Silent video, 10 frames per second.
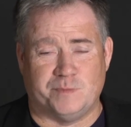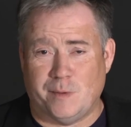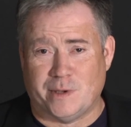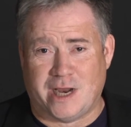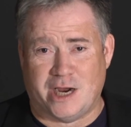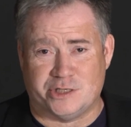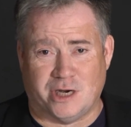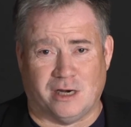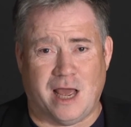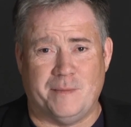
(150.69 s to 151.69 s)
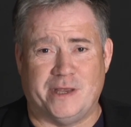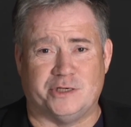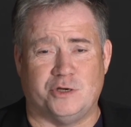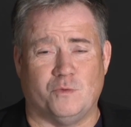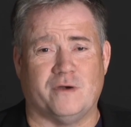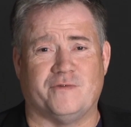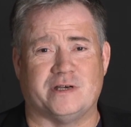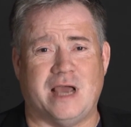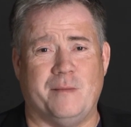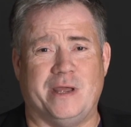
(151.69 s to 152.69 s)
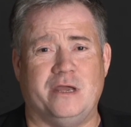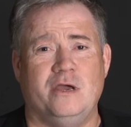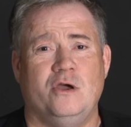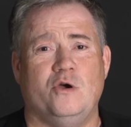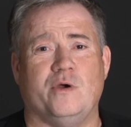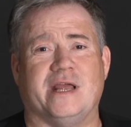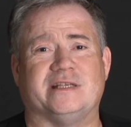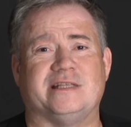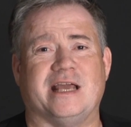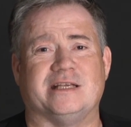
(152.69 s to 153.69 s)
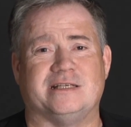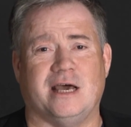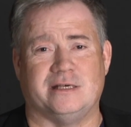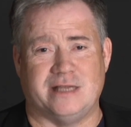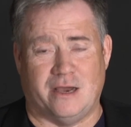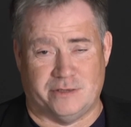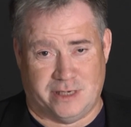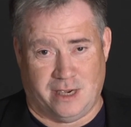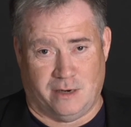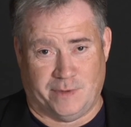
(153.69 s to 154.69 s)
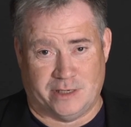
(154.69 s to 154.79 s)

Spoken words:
Bill McCosh, a lobbyist who worked for Tommy, who gets things done downtown.